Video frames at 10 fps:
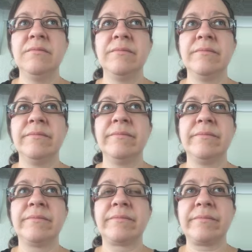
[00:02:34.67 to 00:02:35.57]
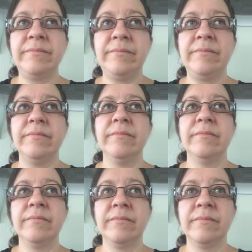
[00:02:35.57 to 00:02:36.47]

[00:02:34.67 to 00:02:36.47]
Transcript: Nobody speaks.